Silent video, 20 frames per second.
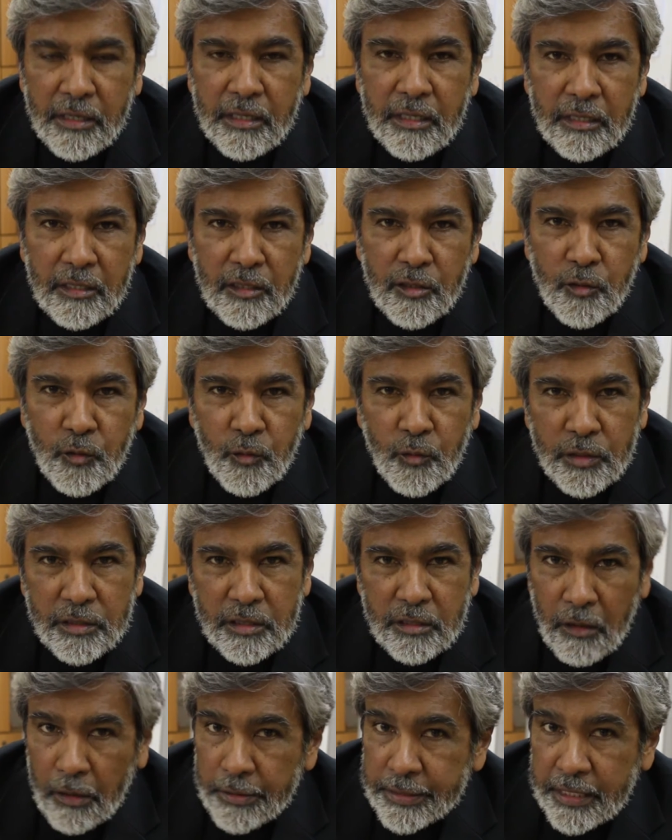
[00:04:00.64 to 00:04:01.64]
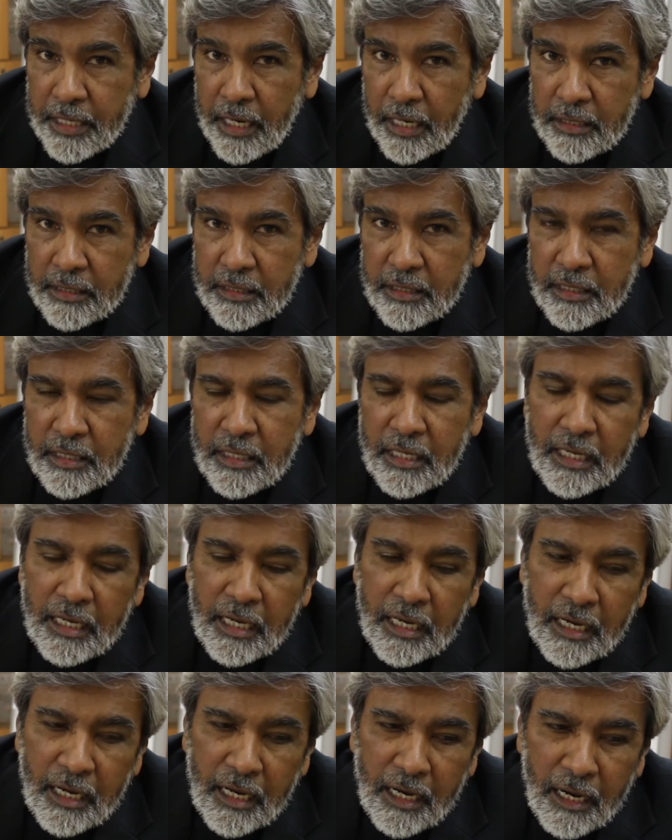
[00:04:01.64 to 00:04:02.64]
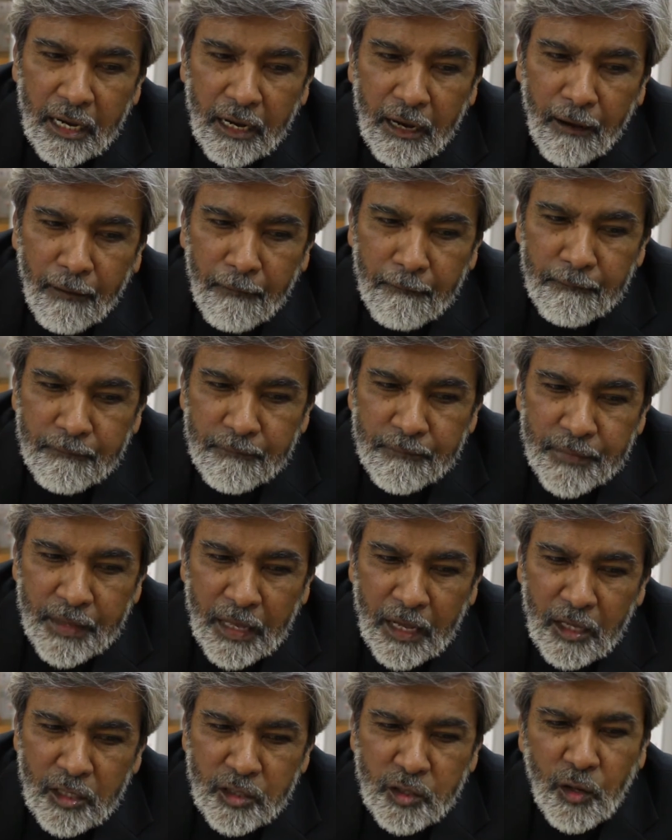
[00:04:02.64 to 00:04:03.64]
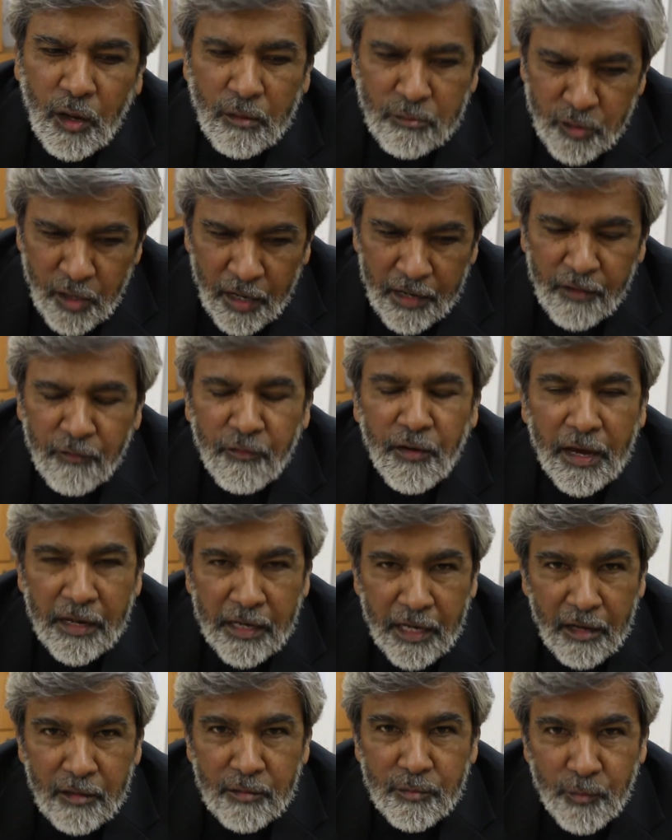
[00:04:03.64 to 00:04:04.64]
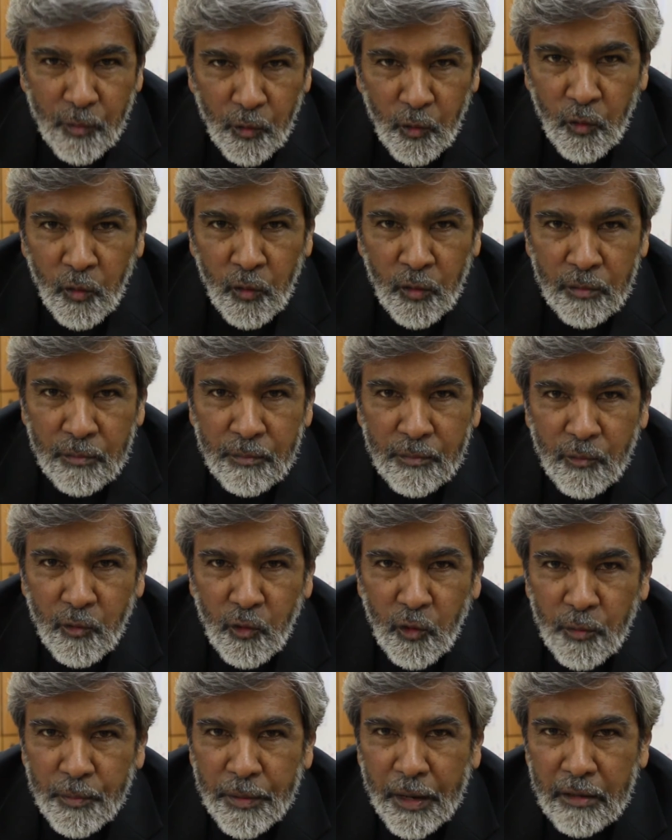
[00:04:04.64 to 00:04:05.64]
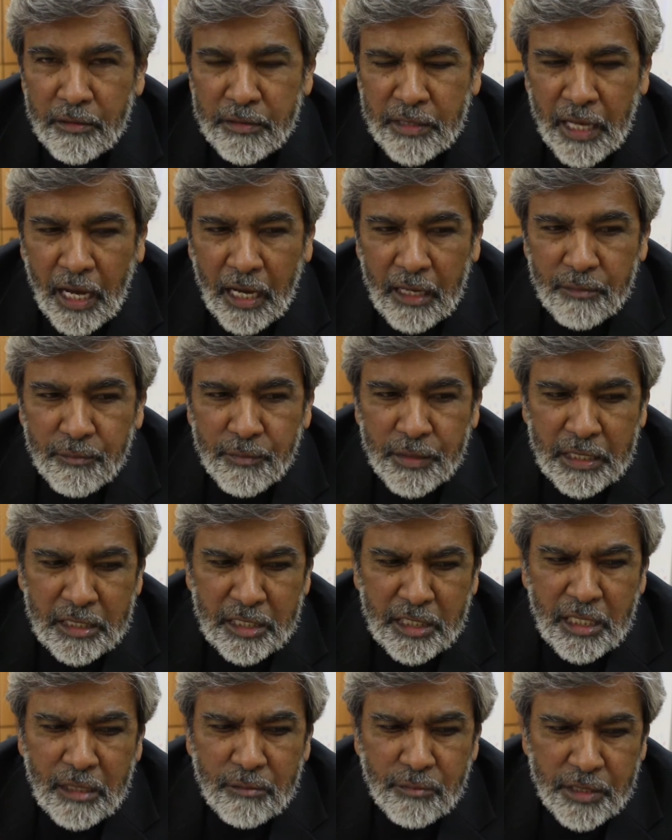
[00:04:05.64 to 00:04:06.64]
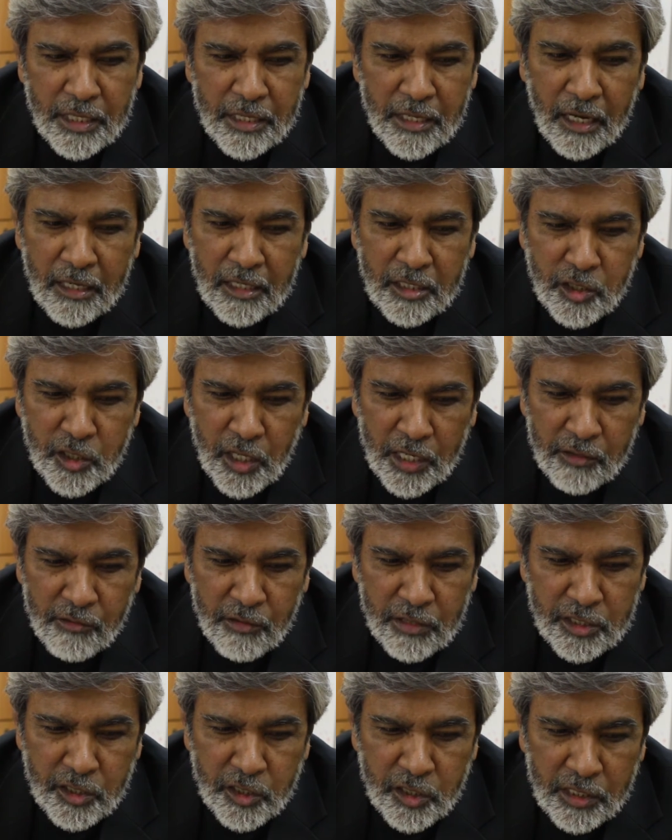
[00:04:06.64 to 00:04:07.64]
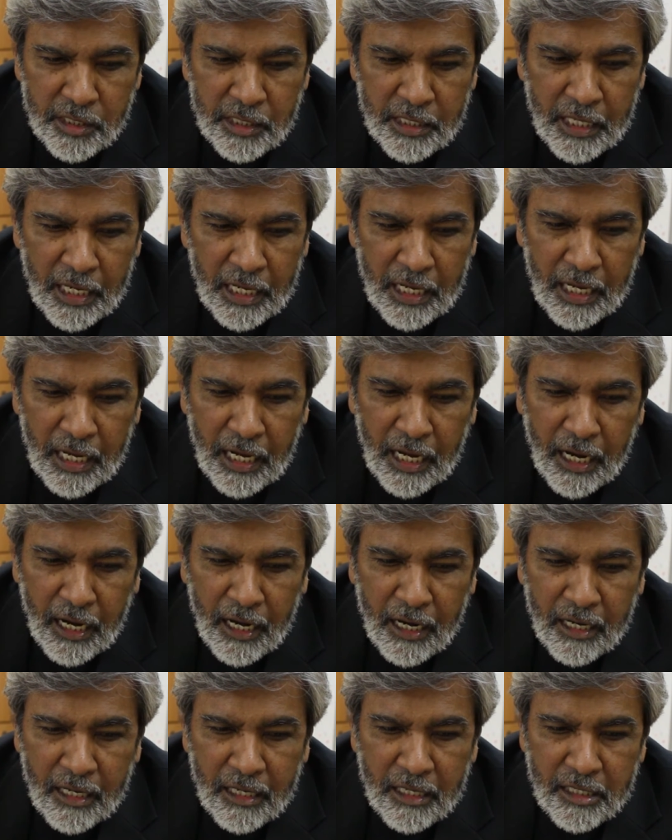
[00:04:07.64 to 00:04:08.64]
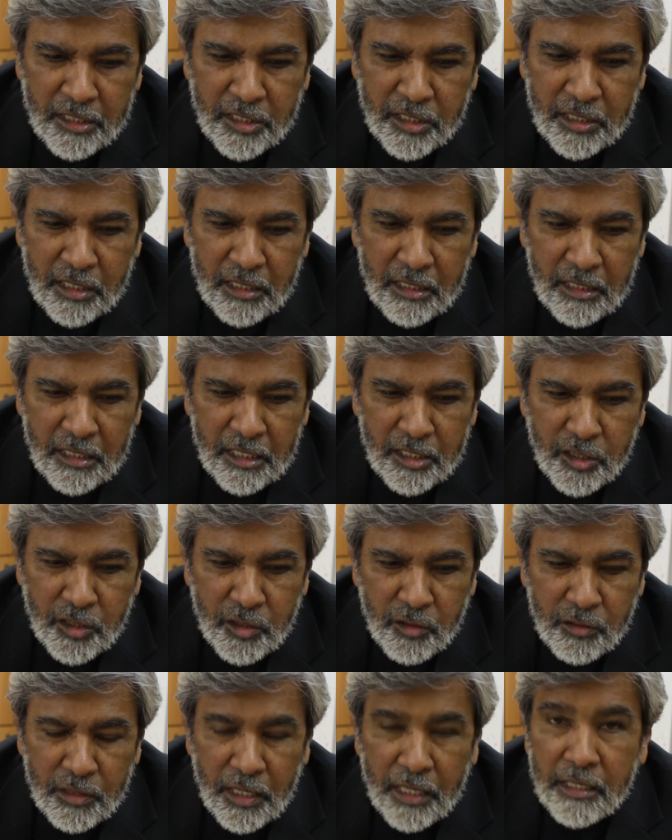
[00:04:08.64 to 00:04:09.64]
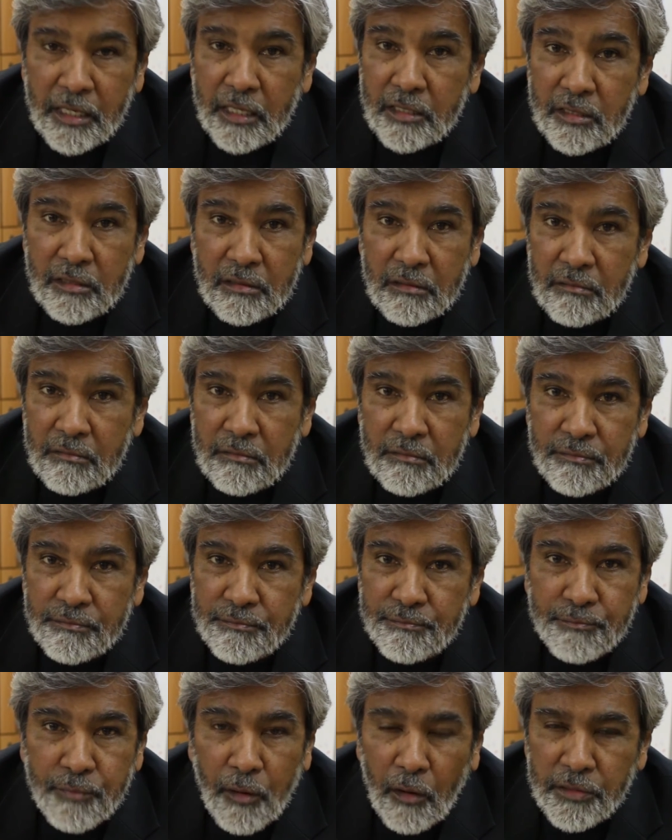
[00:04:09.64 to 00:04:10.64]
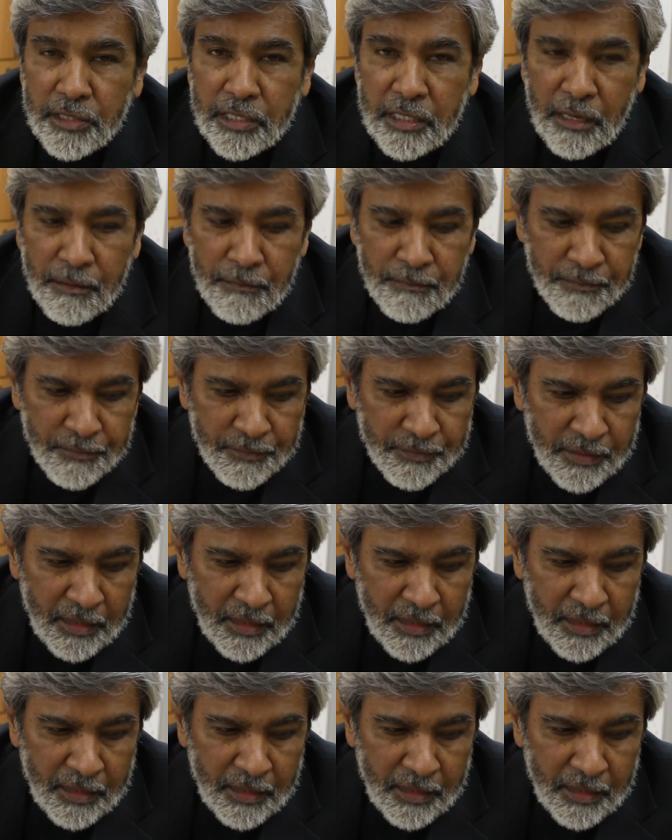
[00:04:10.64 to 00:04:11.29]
a girl who is not cut. So I'm trying to find out more about that. But it seems the younger generation, it's an issue that doesn't bother them.